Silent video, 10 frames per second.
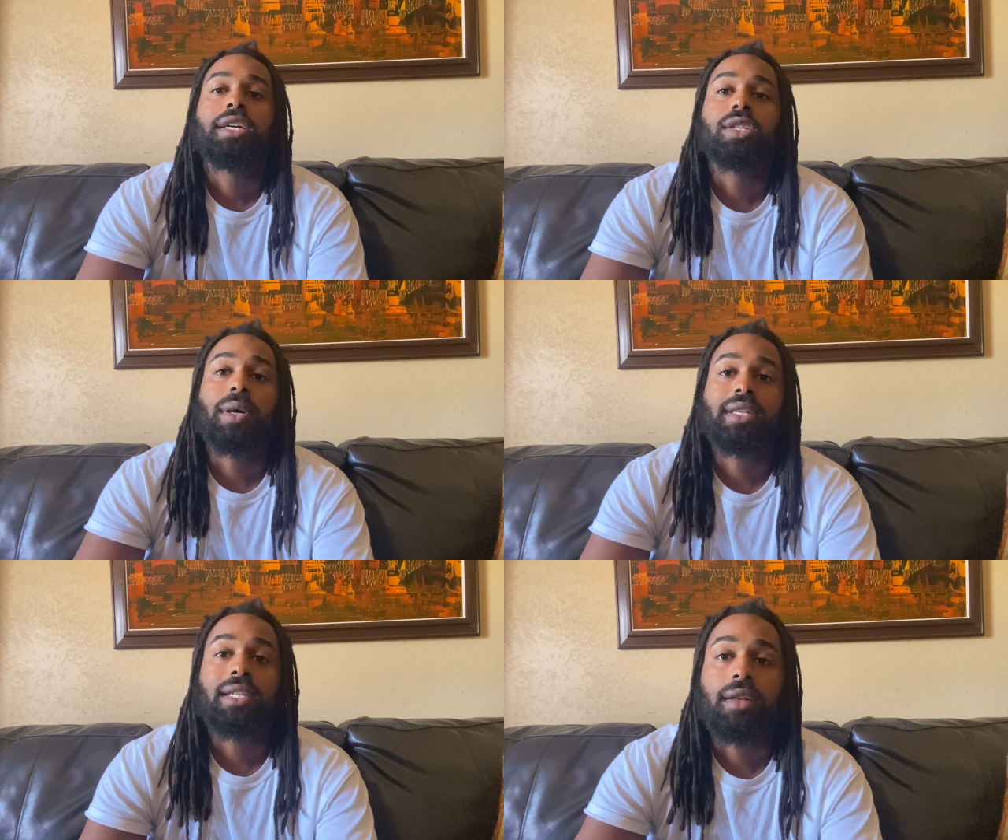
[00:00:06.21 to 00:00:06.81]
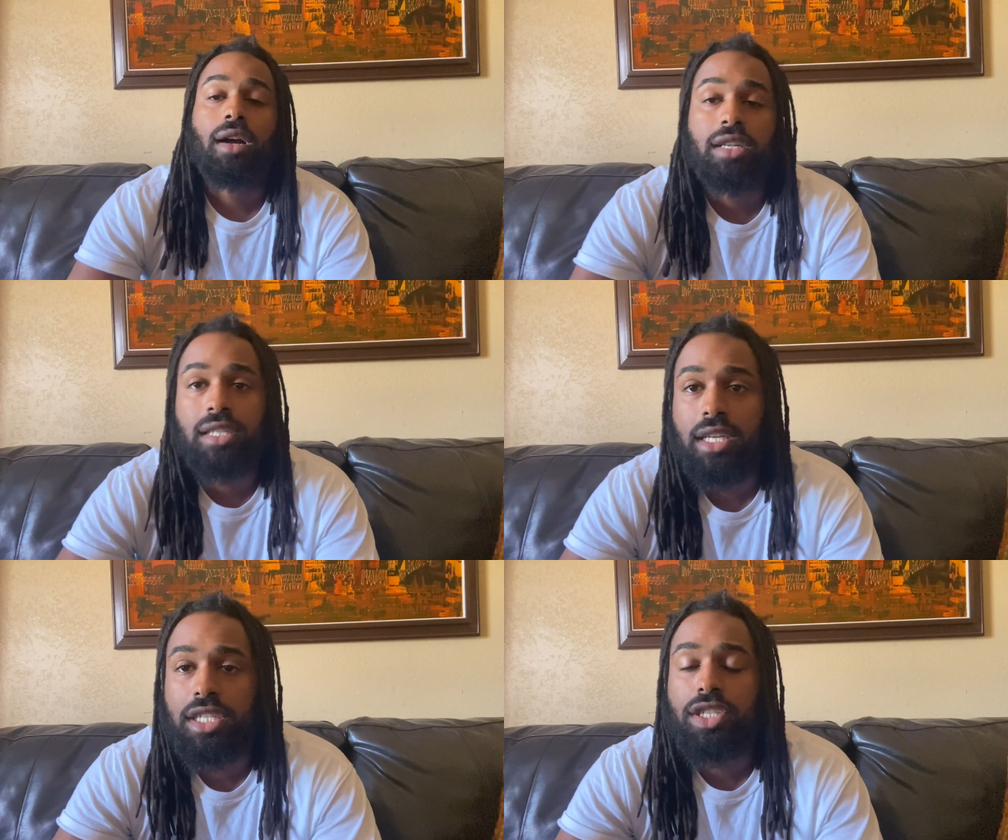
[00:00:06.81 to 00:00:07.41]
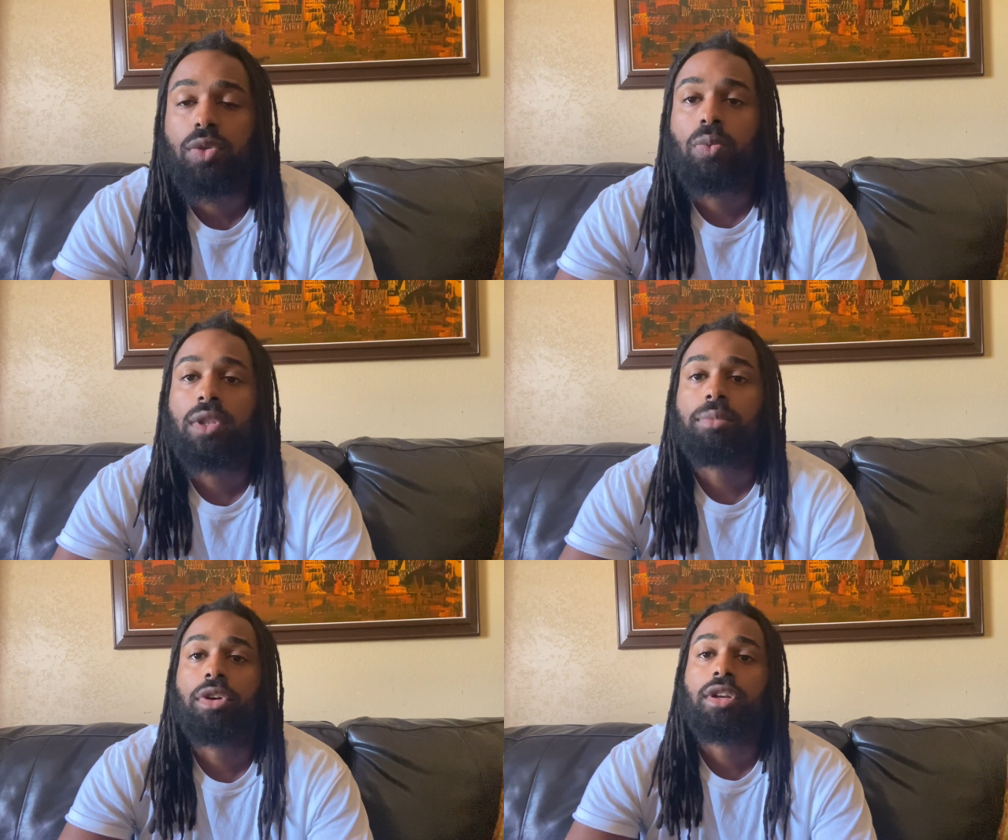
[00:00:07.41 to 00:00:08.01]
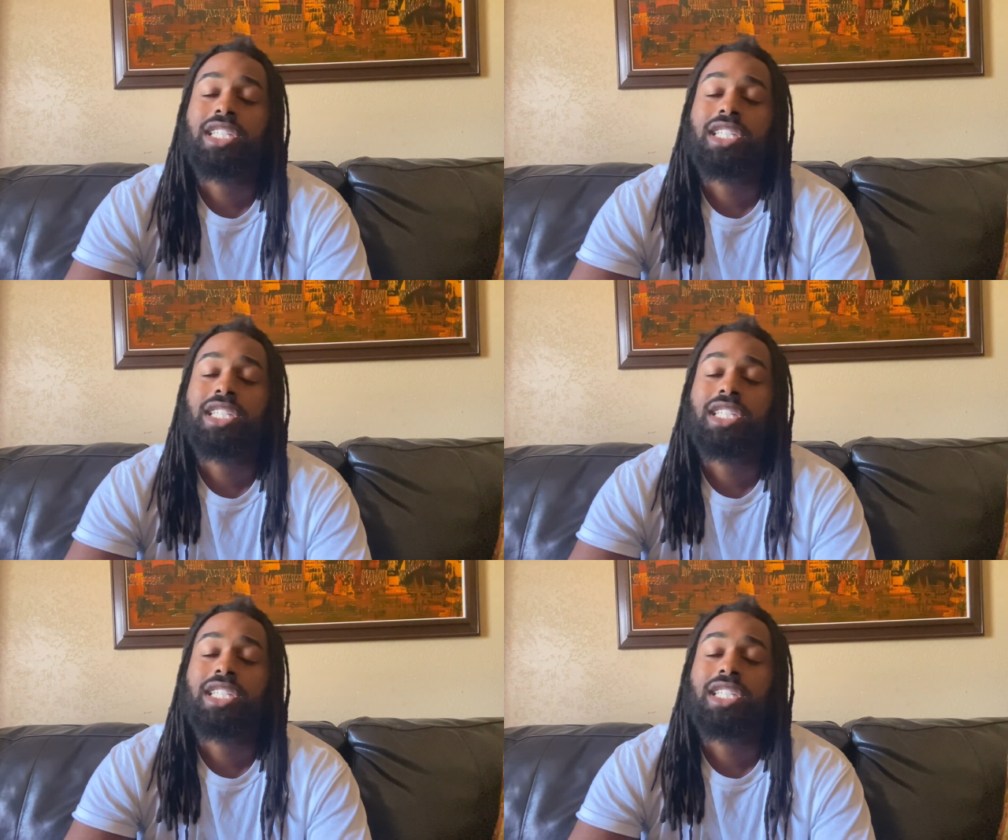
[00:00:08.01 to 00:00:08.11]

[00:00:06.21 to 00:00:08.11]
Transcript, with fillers: So I just did a constellation with the brother.